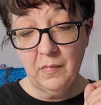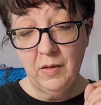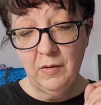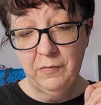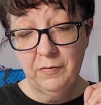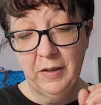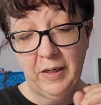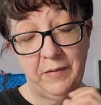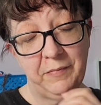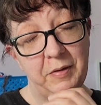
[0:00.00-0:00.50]

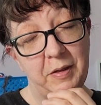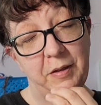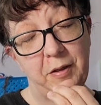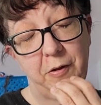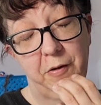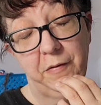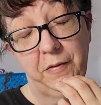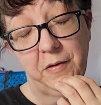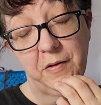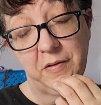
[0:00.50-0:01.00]
for Heaven and
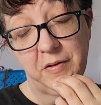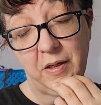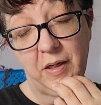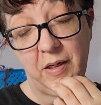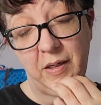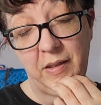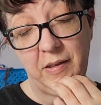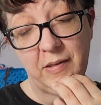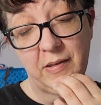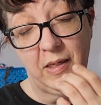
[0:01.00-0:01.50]
Earth
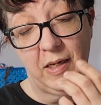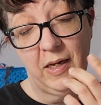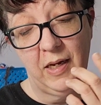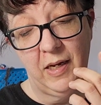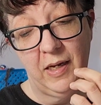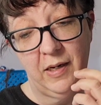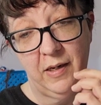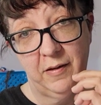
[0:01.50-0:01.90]
Designs, and I